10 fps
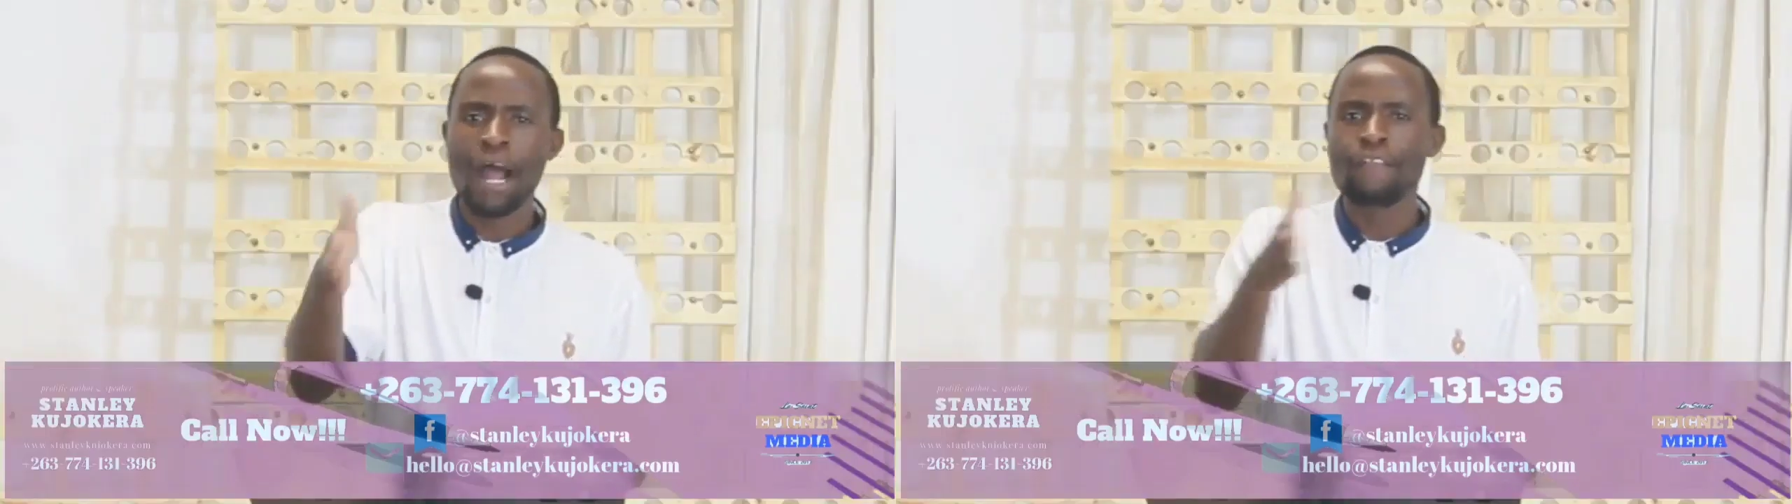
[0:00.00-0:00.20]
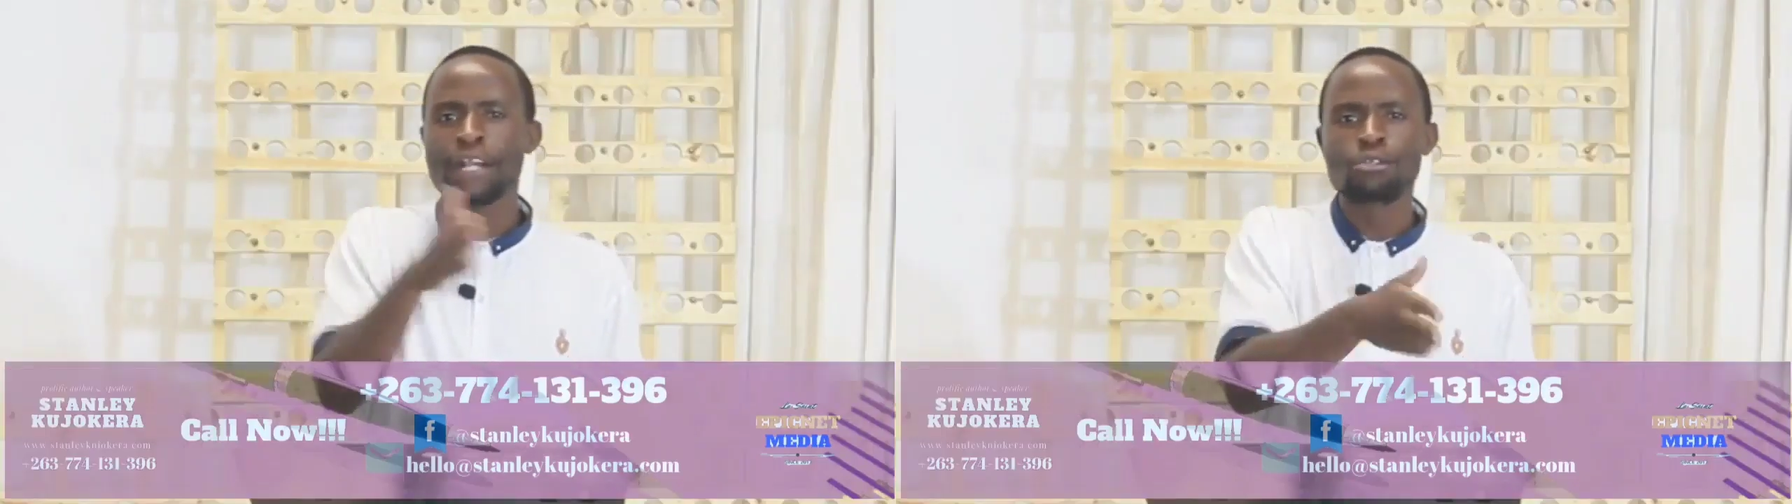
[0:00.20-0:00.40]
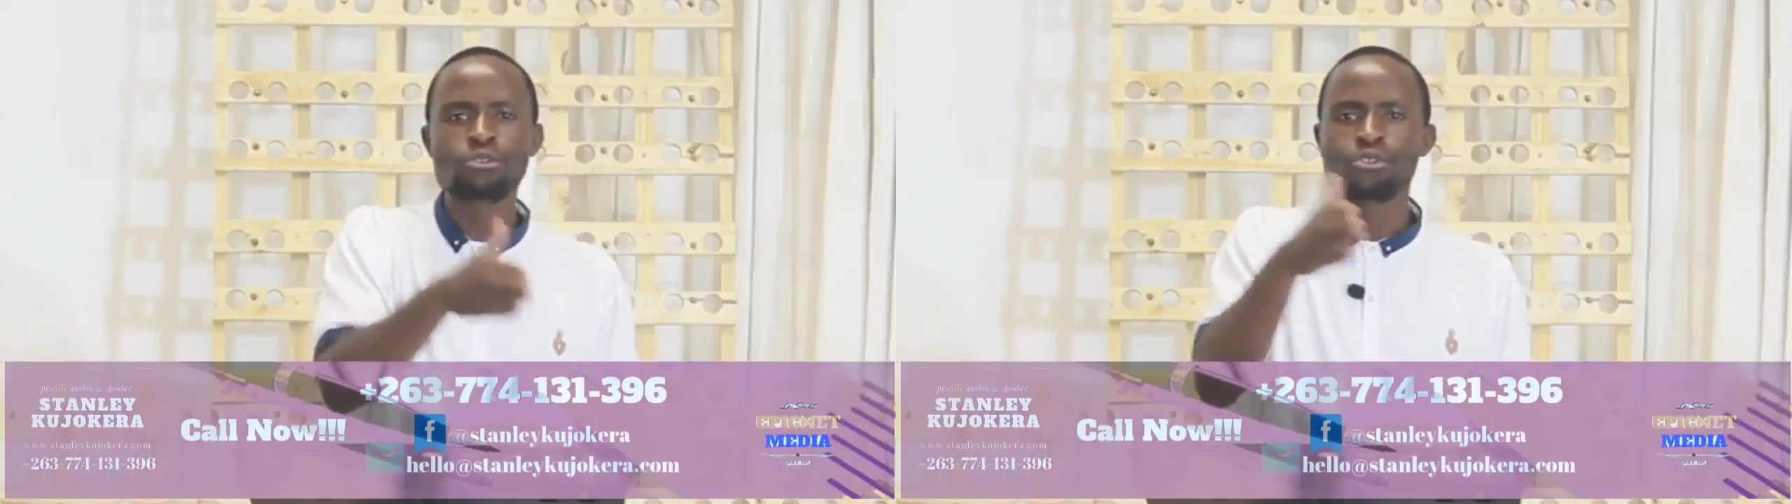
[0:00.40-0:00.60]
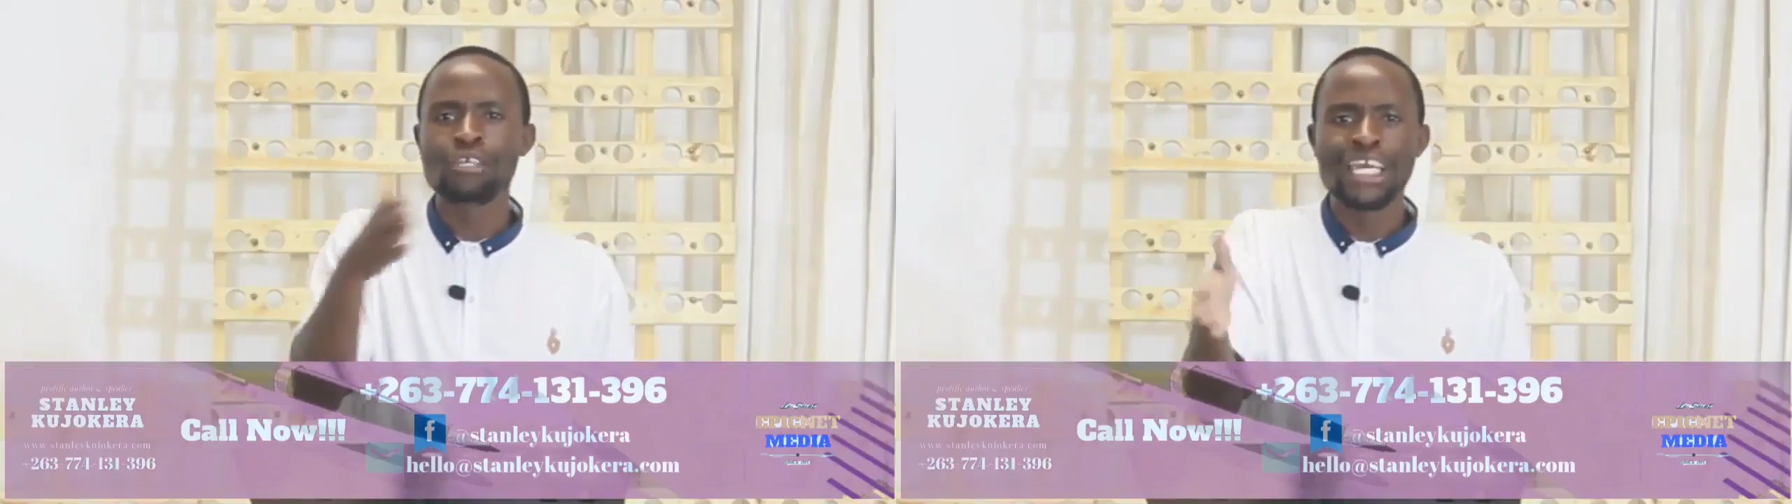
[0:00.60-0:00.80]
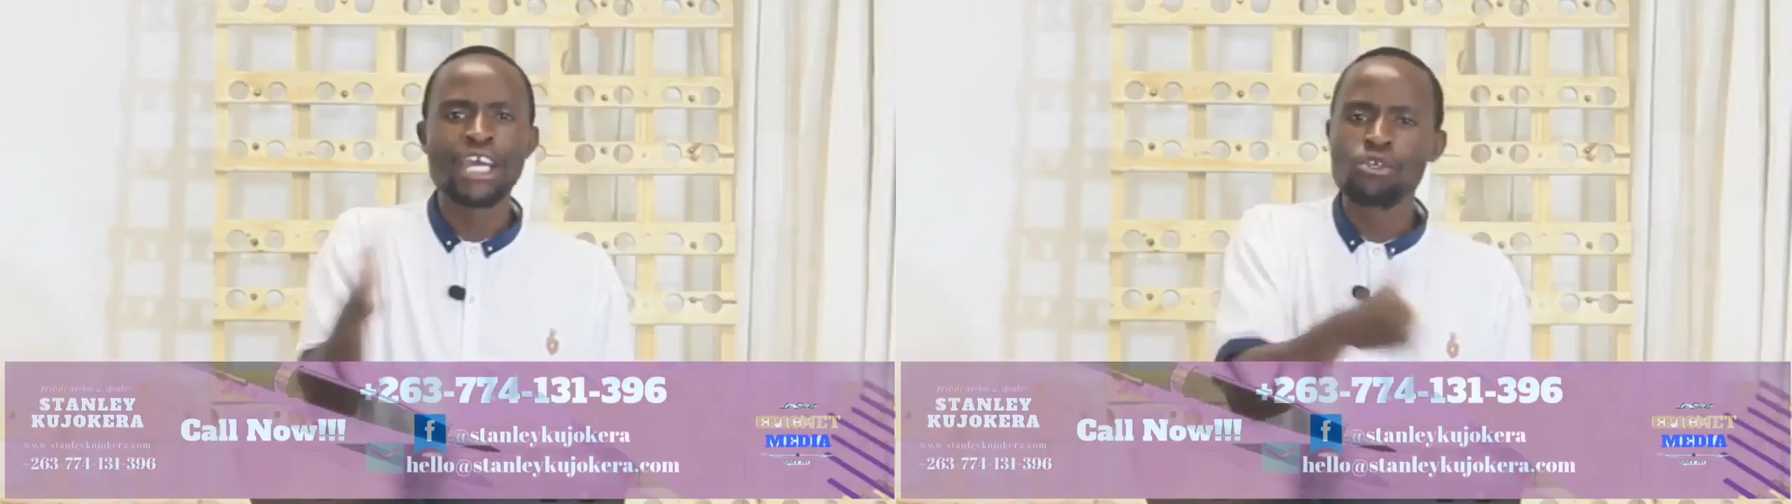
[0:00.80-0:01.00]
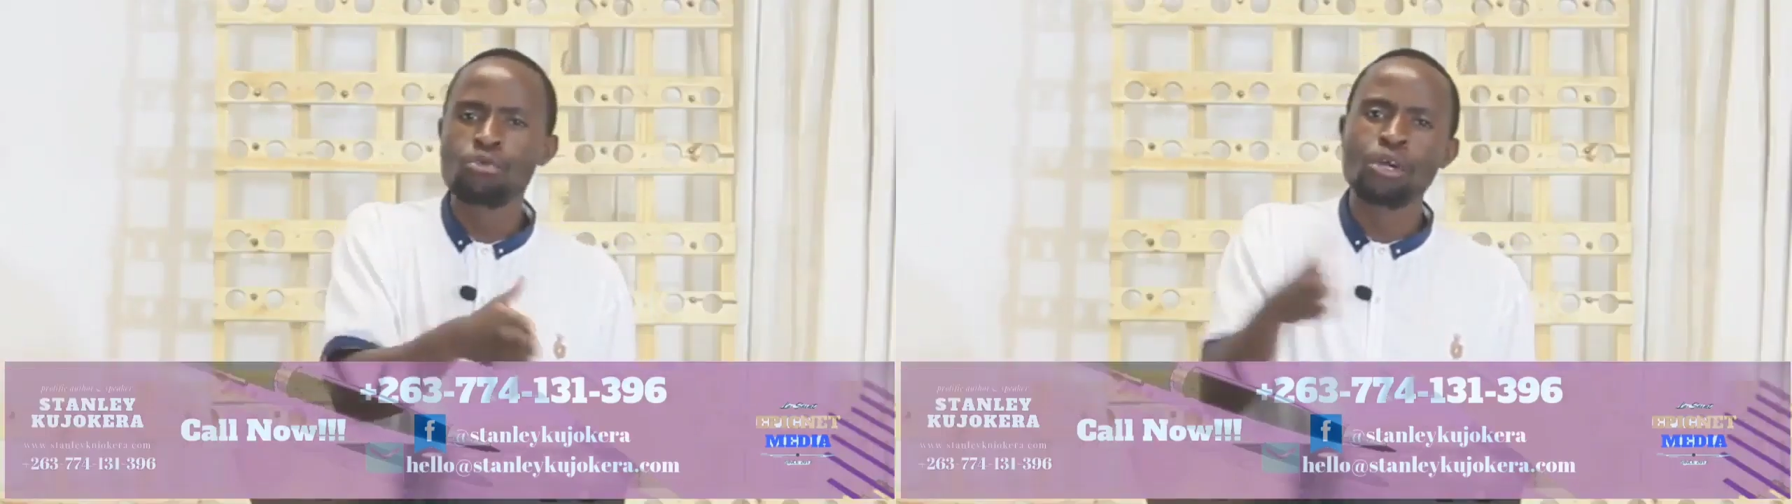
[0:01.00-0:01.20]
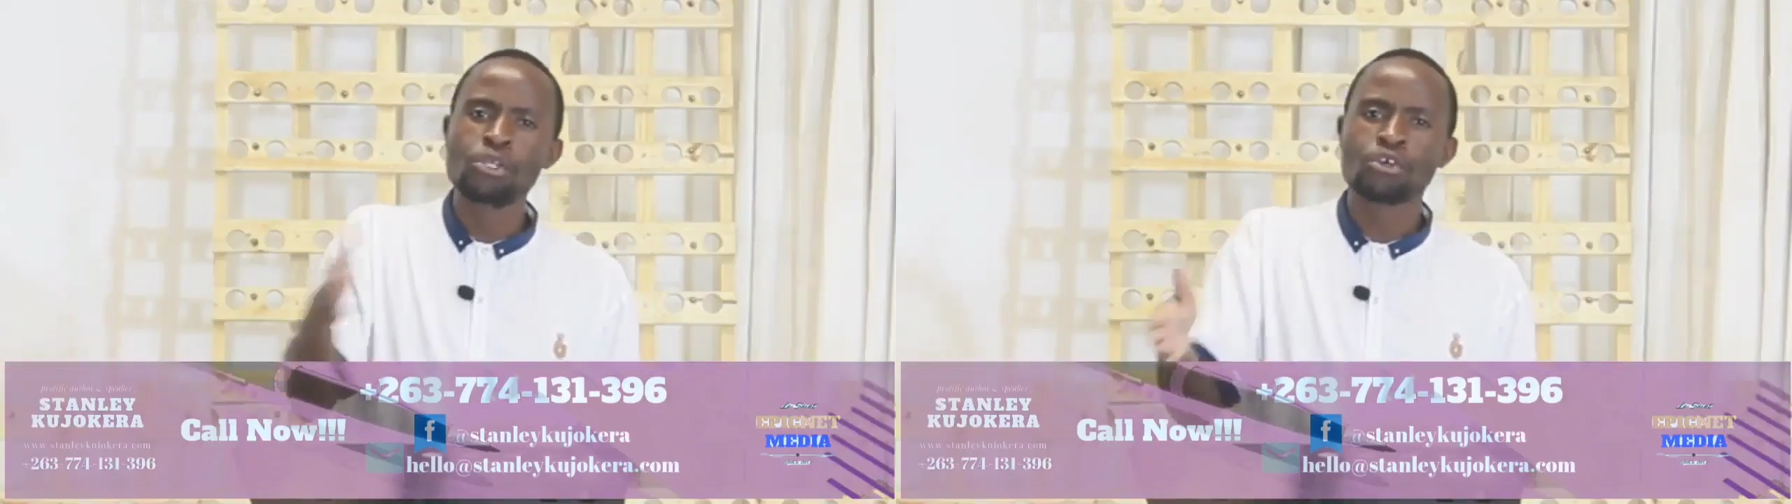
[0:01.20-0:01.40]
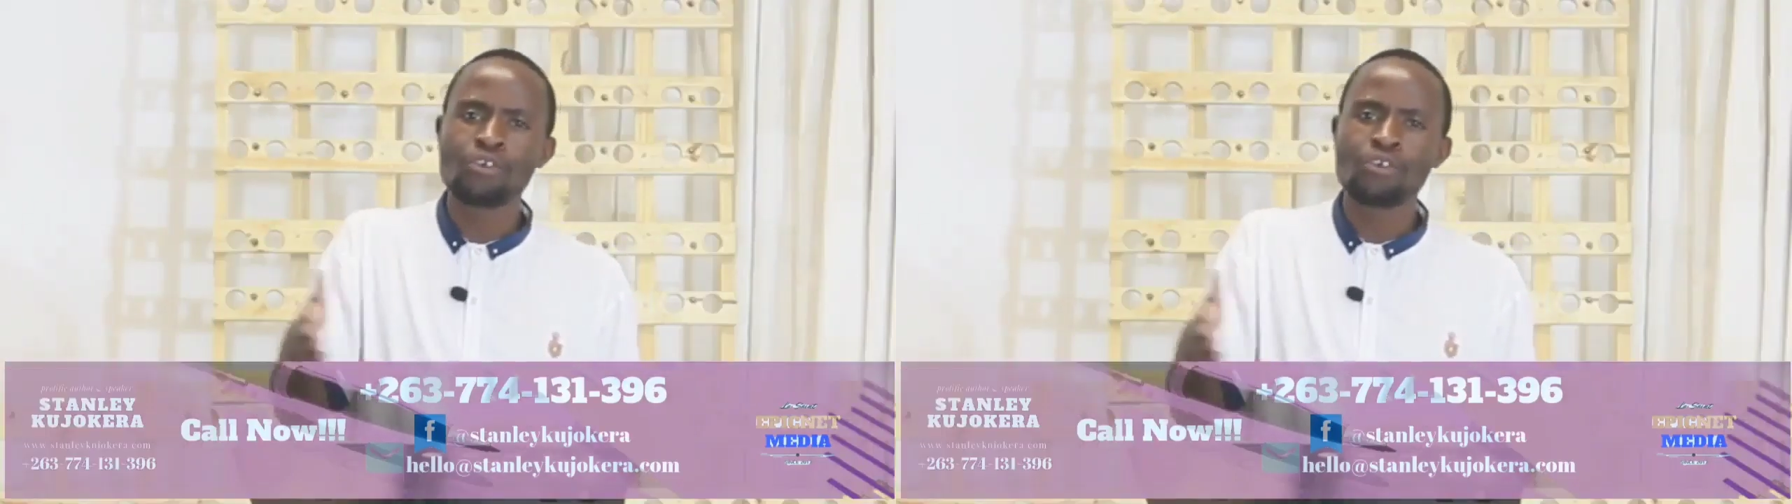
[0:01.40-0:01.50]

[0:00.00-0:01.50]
the same God that used to hear you